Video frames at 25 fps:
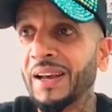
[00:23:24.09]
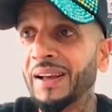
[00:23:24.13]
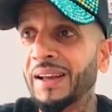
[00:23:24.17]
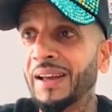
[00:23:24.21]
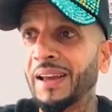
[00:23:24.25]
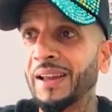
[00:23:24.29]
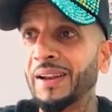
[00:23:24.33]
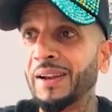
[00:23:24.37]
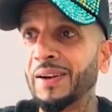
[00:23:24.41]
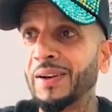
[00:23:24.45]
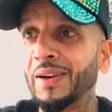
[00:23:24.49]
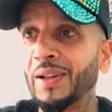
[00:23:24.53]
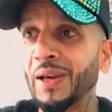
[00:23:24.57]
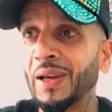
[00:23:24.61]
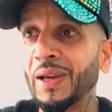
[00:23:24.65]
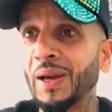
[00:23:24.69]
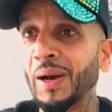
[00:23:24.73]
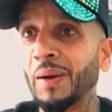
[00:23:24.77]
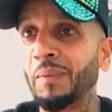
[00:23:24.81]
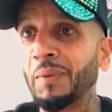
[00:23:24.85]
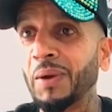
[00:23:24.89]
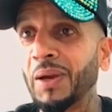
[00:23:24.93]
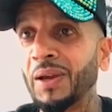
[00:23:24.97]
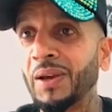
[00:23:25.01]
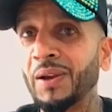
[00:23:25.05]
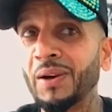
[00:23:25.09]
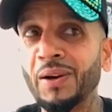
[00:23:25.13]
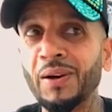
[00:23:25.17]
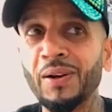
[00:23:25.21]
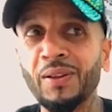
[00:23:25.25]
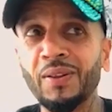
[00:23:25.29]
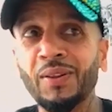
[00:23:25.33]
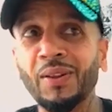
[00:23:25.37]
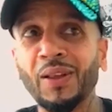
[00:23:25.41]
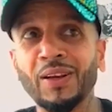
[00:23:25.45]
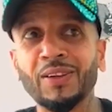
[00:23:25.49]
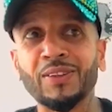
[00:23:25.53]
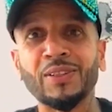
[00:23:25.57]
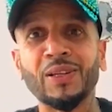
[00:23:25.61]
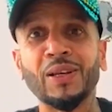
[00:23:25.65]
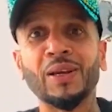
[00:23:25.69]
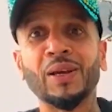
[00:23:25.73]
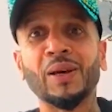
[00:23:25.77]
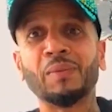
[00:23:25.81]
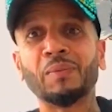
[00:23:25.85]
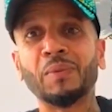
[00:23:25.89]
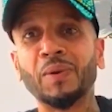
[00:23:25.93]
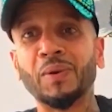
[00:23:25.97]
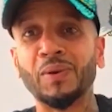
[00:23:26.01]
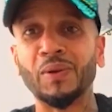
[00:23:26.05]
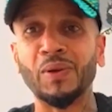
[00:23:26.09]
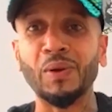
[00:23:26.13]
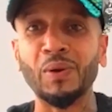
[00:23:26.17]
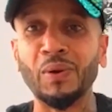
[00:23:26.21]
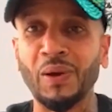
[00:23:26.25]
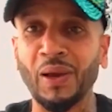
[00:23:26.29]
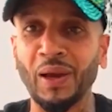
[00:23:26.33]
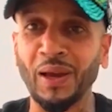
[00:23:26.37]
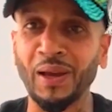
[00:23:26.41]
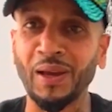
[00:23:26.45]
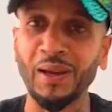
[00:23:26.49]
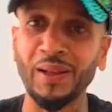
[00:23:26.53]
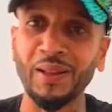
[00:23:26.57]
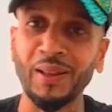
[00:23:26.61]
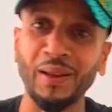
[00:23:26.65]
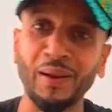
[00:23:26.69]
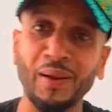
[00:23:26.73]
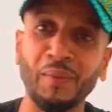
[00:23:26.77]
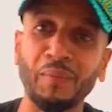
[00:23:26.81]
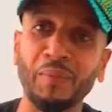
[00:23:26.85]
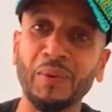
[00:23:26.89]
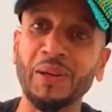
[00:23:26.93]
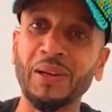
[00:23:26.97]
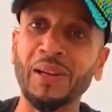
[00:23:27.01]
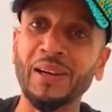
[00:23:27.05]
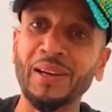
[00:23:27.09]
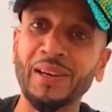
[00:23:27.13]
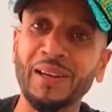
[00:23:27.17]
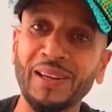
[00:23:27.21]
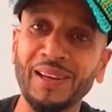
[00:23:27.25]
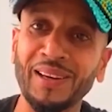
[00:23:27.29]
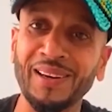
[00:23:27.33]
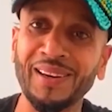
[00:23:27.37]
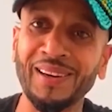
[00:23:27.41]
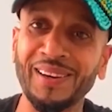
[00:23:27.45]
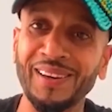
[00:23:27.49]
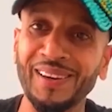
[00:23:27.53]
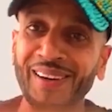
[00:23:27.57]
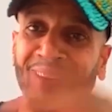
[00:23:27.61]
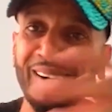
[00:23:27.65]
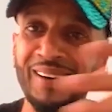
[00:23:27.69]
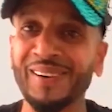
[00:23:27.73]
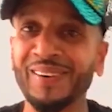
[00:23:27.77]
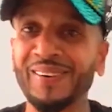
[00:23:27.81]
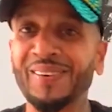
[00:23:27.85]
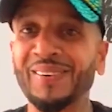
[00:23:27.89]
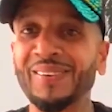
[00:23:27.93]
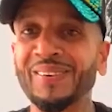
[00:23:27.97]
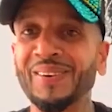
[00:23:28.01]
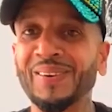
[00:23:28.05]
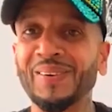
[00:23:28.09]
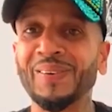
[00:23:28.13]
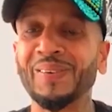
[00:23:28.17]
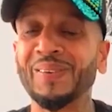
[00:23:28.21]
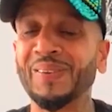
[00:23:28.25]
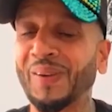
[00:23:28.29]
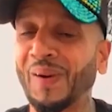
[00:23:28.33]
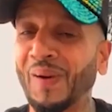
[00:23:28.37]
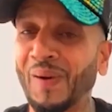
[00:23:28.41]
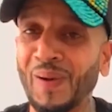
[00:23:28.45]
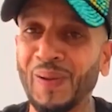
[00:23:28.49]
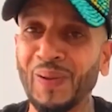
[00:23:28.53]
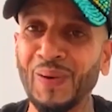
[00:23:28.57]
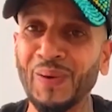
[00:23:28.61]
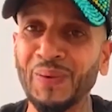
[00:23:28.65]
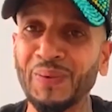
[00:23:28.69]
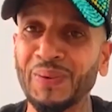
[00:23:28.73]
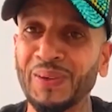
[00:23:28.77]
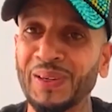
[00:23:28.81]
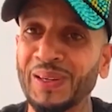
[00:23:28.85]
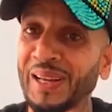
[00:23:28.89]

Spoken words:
in a day I'm here, the next day I'm in the UK, and then I'm in India, and all over.